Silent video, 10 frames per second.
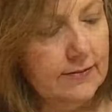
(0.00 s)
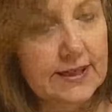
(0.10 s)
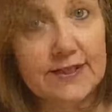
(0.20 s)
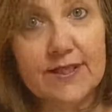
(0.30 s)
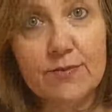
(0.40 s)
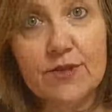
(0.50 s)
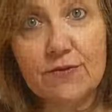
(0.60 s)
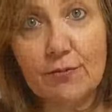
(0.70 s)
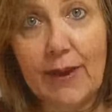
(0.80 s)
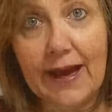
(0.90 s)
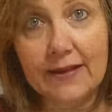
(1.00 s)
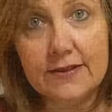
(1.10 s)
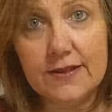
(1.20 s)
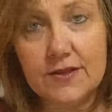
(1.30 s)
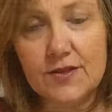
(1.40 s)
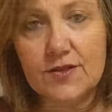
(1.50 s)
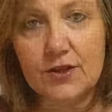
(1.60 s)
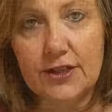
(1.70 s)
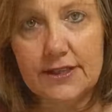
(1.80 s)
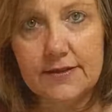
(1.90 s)
in some different patterns and
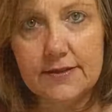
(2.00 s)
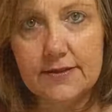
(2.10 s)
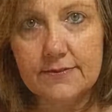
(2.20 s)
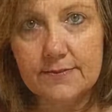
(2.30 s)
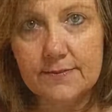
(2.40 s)
designs.